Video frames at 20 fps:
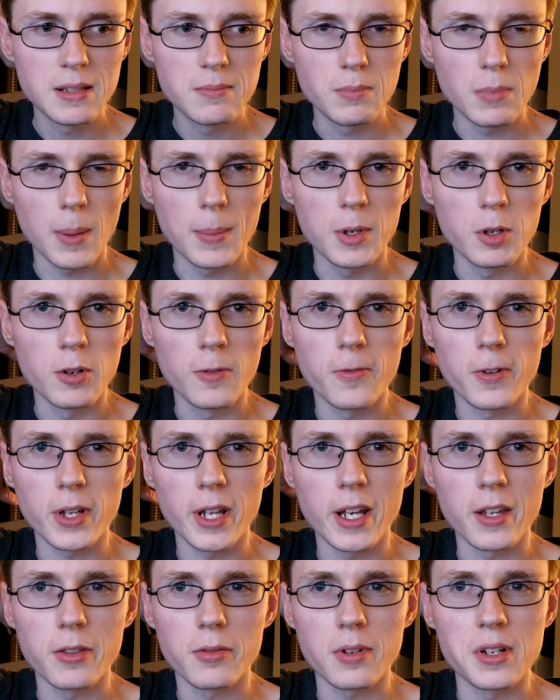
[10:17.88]
maybe do it for
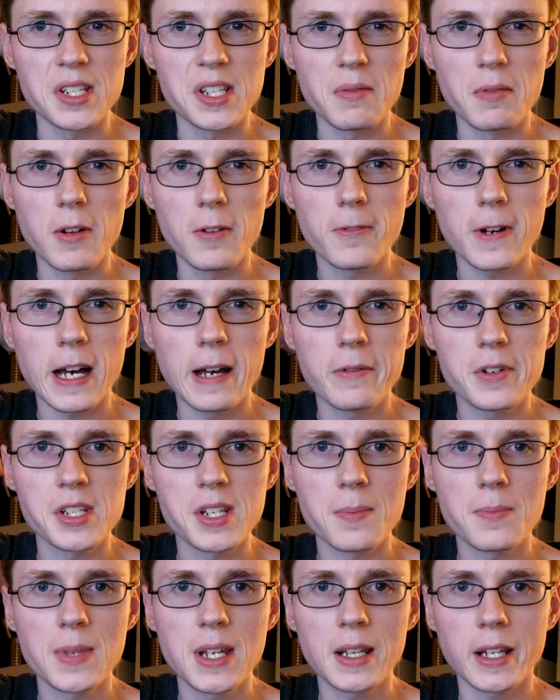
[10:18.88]
like $375 or
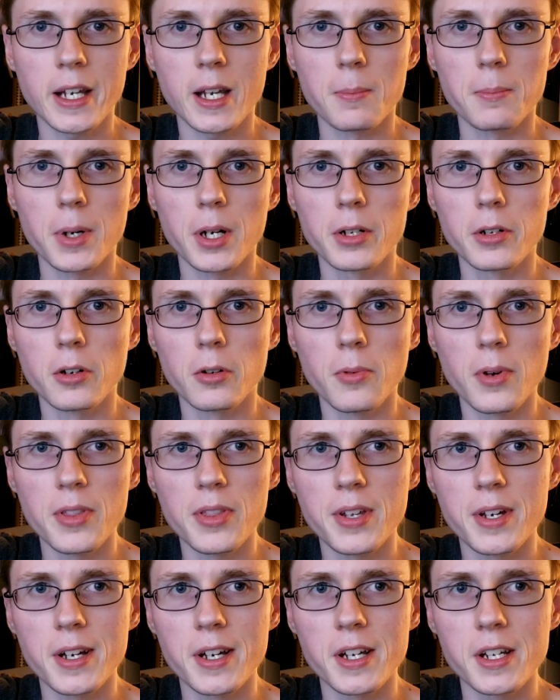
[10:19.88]
something, like a bundle with
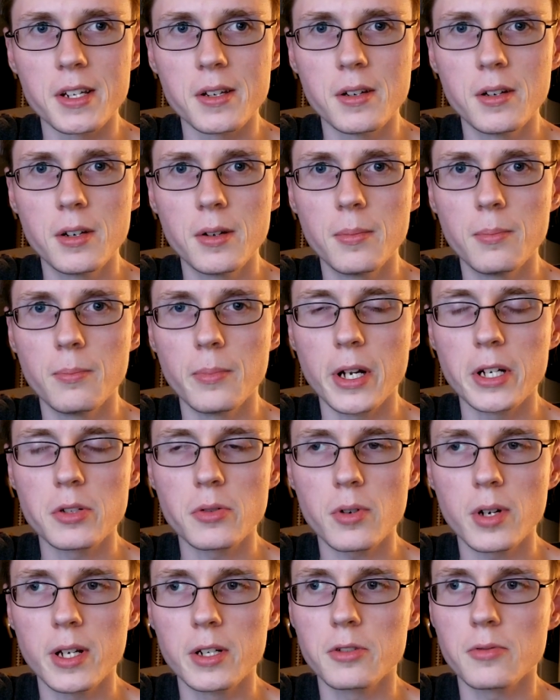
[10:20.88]
a
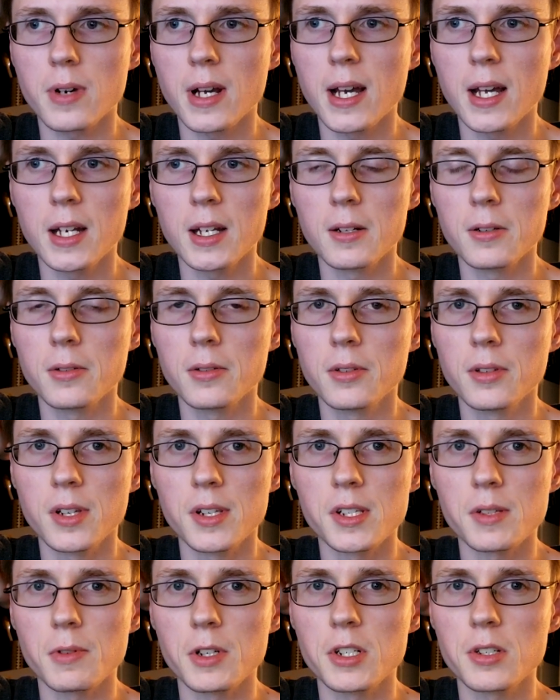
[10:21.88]
Metroid Dread and the
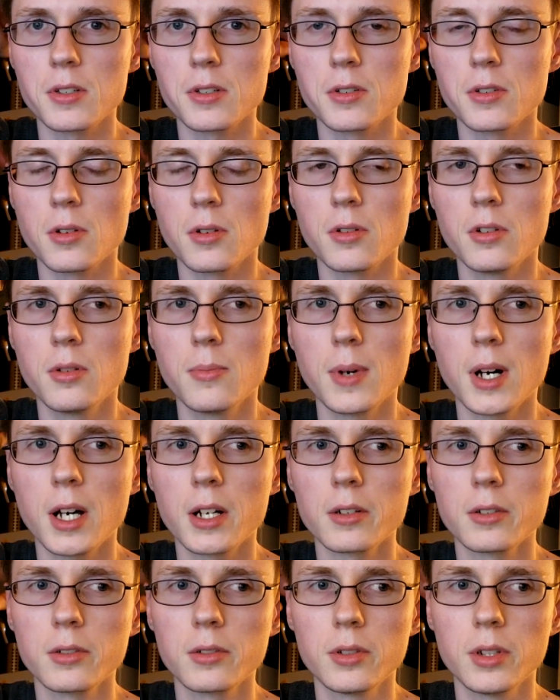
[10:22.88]
Switch new
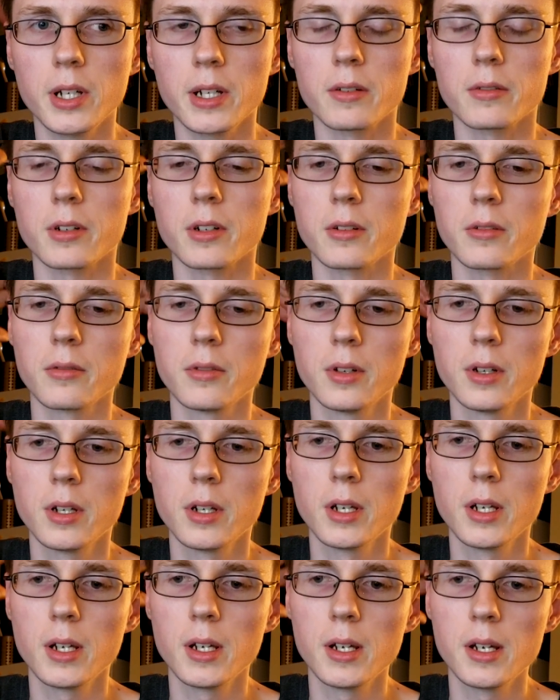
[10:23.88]
model? I don't know.
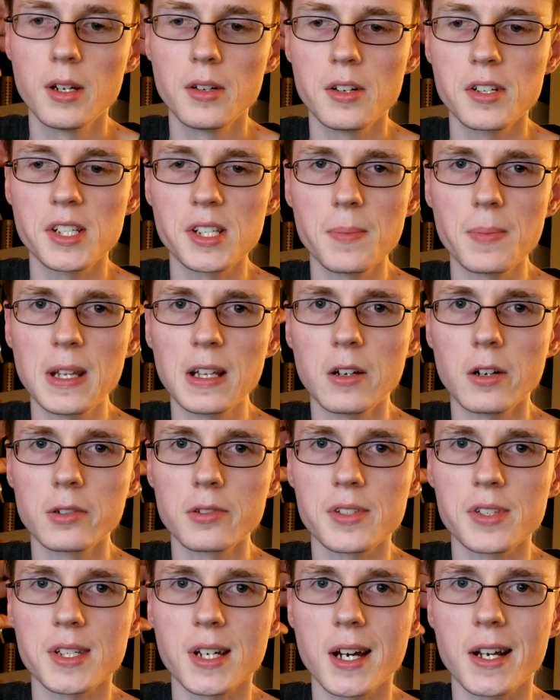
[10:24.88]
Just something along
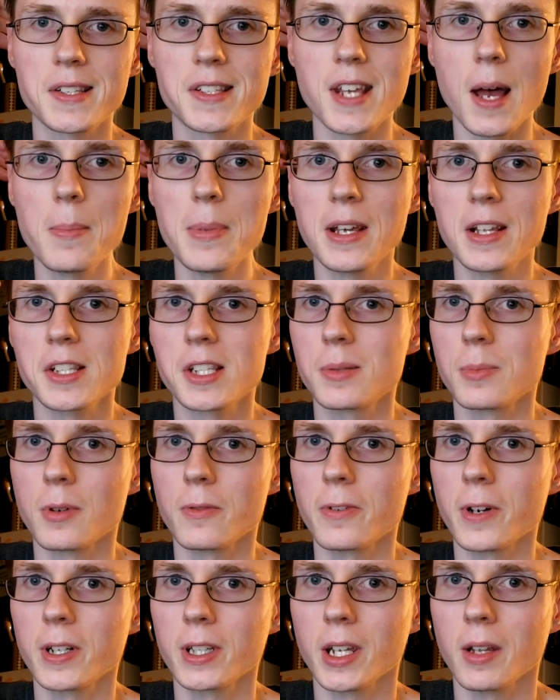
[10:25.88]
those lines. That'd be consumer
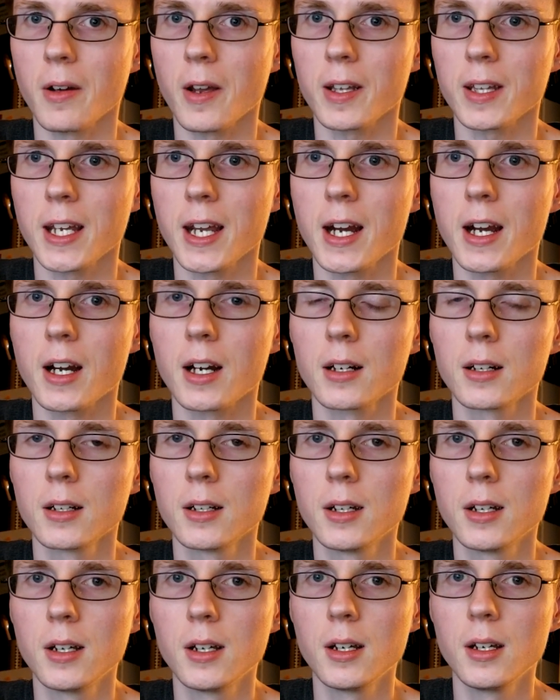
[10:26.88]
friendly right there.
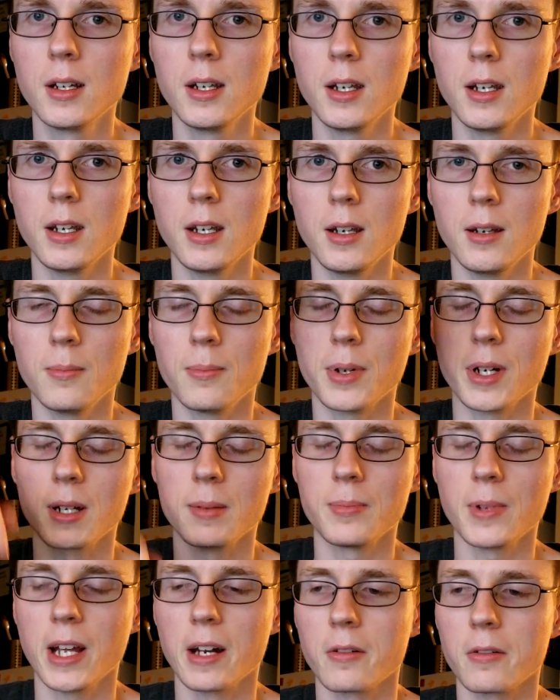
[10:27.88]
But
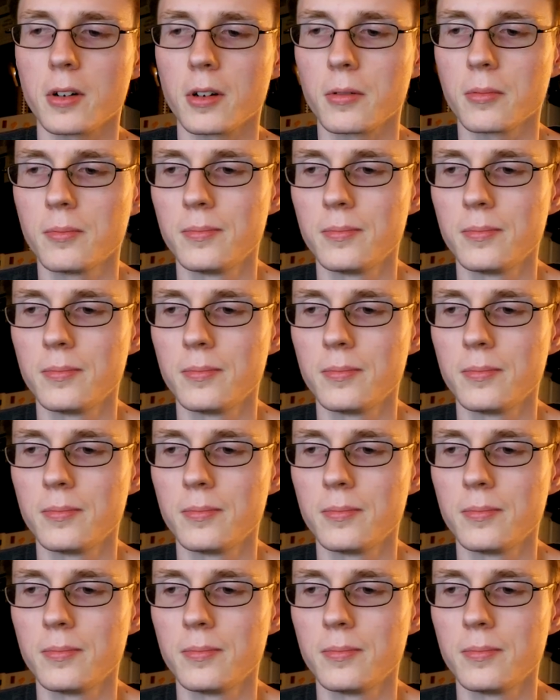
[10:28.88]
I don't know.